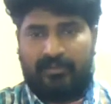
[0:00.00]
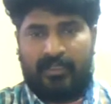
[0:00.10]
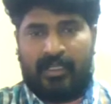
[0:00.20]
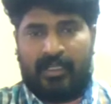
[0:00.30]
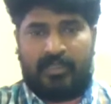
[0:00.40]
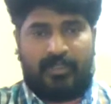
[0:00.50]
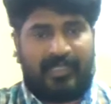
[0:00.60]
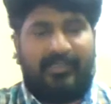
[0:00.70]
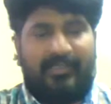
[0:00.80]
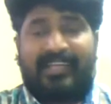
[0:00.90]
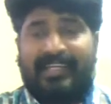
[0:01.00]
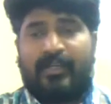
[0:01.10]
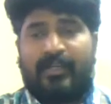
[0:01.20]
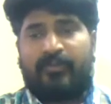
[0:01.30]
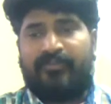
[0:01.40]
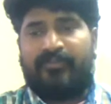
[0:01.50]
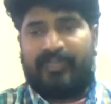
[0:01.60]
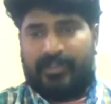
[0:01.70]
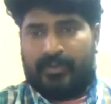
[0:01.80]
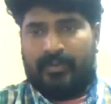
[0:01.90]
So let me read out for
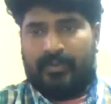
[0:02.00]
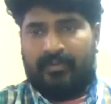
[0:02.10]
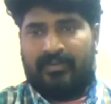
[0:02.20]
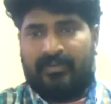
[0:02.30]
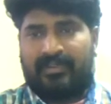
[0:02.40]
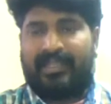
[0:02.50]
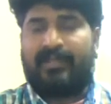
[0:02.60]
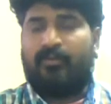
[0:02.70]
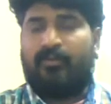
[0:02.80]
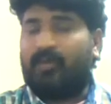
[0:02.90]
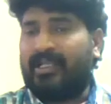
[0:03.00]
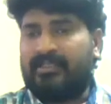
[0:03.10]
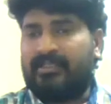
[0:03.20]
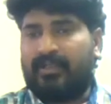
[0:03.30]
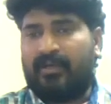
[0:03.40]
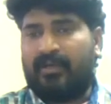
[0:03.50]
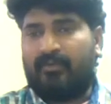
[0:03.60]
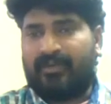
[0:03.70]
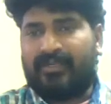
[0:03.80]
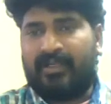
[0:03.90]
you, like one
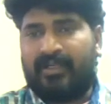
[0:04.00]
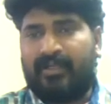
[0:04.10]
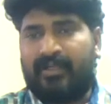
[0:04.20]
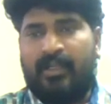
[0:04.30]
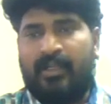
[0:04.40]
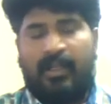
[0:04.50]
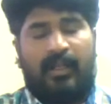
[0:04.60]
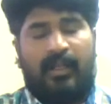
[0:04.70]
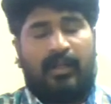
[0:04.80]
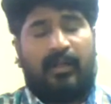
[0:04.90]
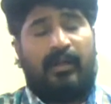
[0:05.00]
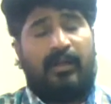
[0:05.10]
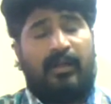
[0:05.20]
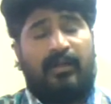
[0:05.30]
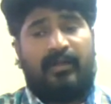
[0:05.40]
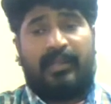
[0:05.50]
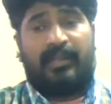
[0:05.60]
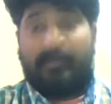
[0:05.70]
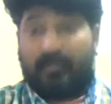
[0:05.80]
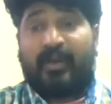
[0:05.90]
of the uh,
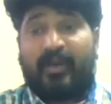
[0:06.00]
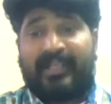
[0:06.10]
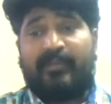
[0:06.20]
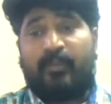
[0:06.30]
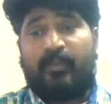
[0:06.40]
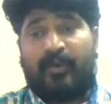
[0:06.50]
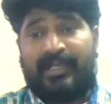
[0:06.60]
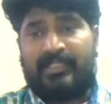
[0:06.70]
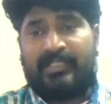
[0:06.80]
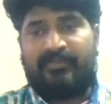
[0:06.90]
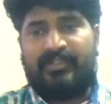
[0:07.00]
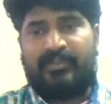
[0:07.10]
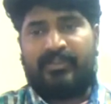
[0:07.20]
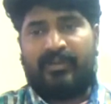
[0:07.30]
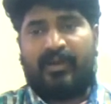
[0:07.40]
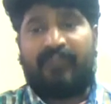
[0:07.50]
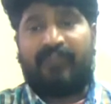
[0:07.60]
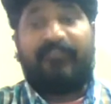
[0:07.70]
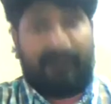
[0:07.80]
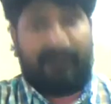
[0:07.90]
important points which are
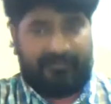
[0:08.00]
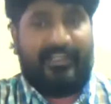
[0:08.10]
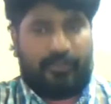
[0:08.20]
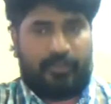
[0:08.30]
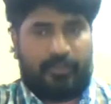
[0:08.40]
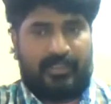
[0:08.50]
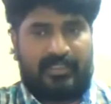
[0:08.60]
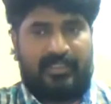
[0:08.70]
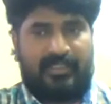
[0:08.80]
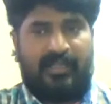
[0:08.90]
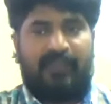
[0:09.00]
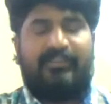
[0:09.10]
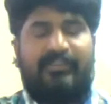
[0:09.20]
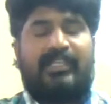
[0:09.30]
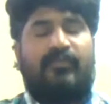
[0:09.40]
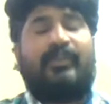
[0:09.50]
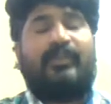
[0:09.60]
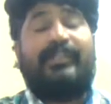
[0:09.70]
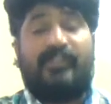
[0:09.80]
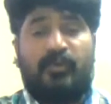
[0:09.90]
features which I
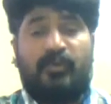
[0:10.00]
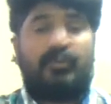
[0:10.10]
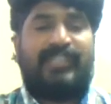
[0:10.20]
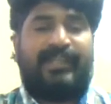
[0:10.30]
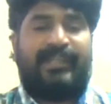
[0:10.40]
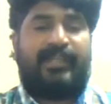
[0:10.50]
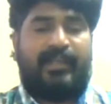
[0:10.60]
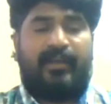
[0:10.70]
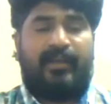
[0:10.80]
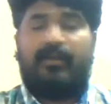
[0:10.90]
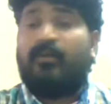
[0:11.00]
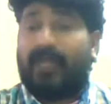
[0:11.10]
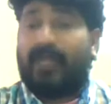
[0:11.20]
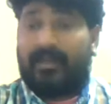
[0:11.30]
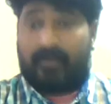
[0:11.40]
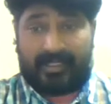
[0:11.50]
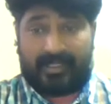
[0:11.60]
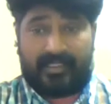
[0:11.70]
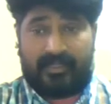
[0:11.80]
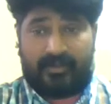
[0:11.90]
wanted you to take care while
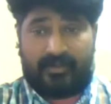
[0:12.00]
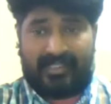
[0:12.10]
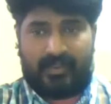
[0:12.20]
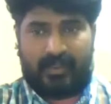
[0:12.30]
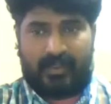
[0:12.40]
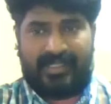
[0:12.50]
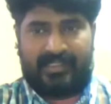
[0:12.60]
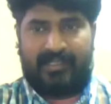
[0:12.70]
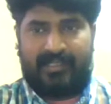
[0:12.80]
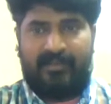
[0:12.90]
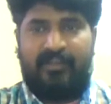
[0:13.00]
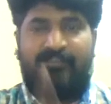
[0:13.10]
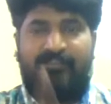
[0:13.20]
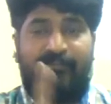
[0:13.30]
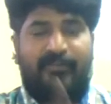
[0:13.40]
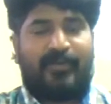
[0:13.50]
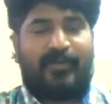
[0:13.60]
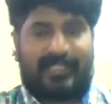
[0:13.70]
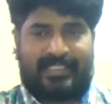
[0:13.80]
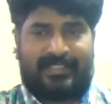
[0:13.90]
writing a creative writing.
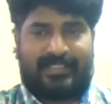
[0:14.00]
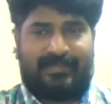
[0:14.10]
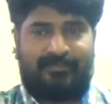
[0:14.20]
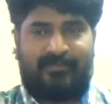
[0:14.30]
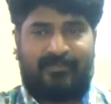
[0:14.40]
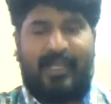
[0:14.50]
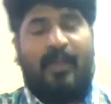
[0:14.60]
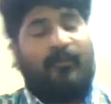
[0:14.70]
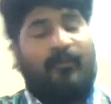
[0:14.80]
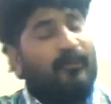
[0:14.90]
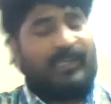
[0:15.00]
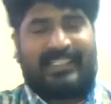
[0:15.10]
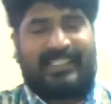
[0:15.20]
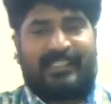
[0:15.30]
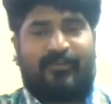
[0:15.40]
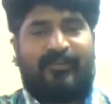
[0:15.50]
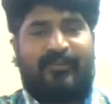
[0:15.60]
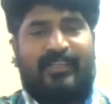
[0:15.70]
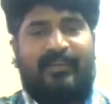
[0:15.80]
Focus. Focus is one of the